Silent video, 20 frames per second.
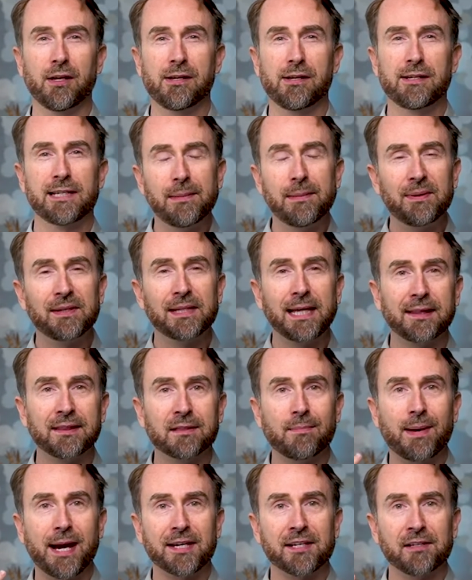Keeping that in the
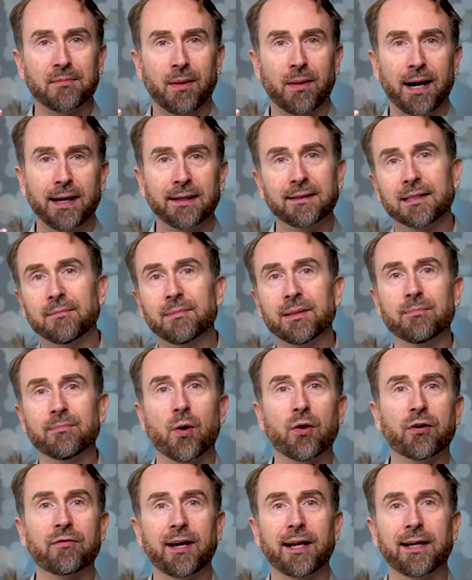back of your mind can be
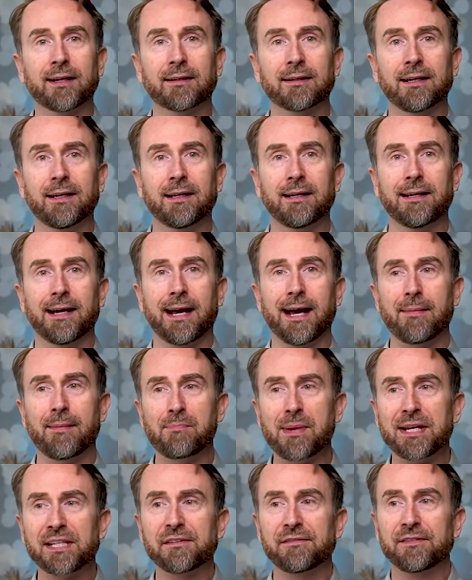motivating and
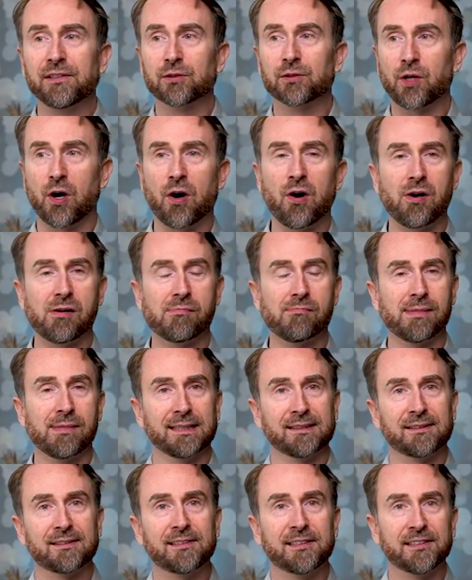make you feel calm
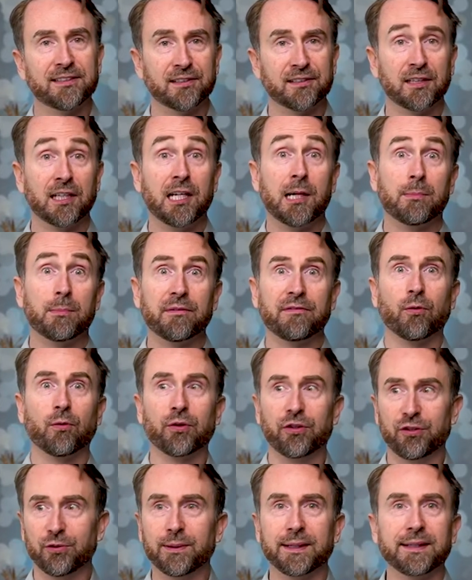and still before
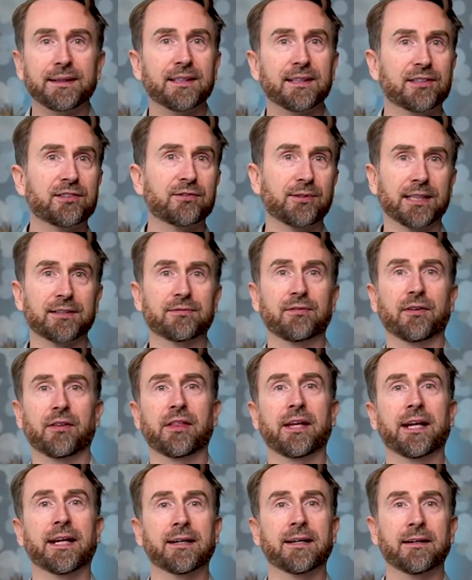doing this stressful
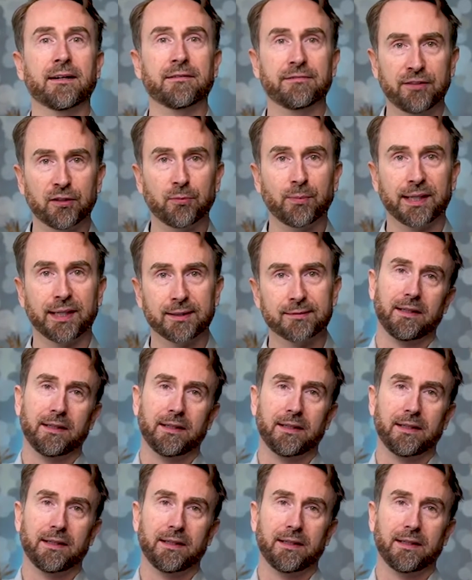thing of filming.